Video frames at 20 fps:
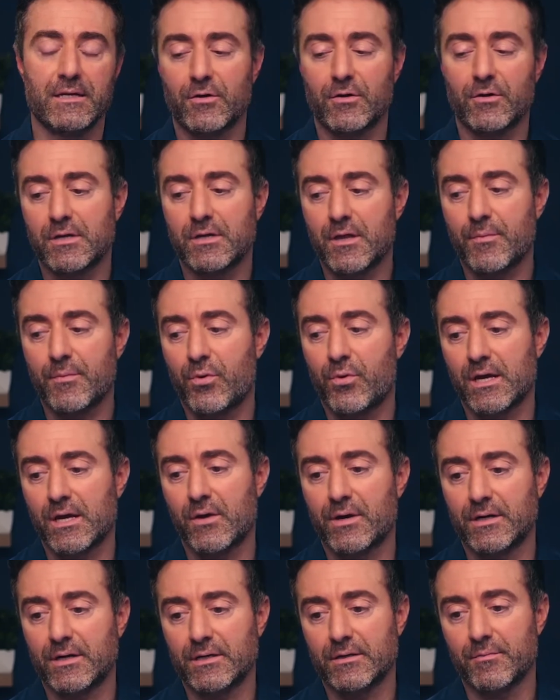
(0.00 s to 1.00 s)
And, another
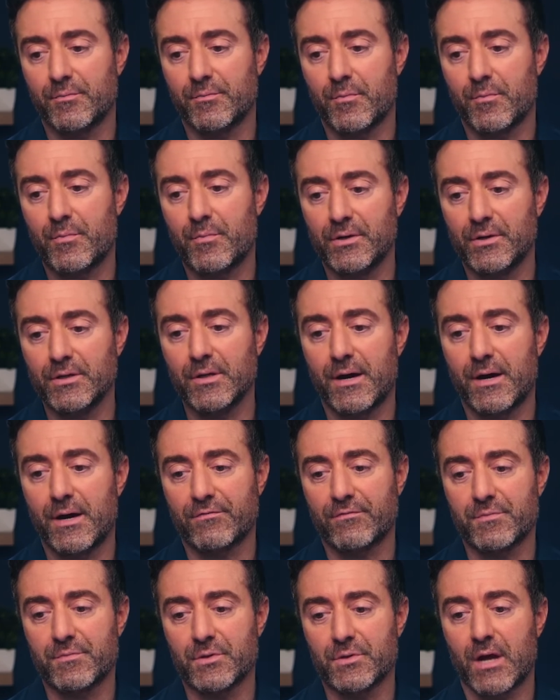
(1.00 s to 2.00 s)
point I wanted to build
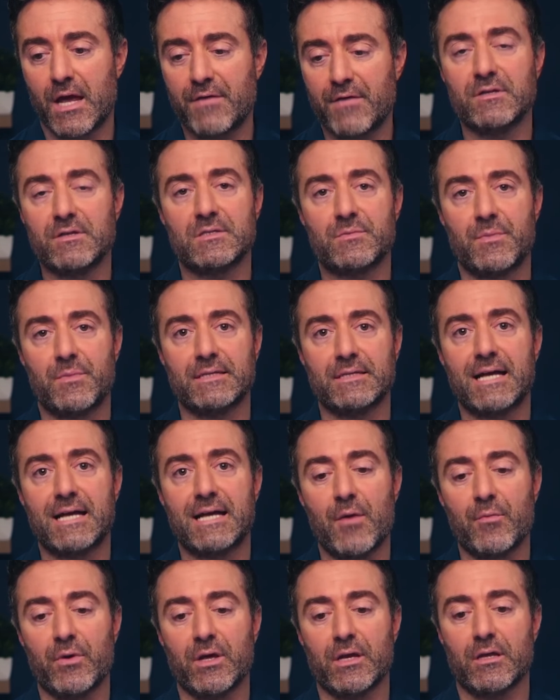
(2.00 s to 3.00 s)
upon from your
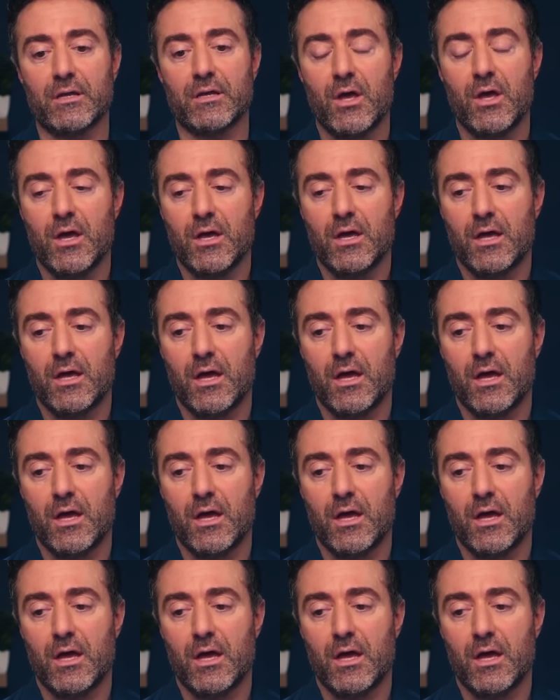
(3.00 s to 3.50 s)
evidence-based comment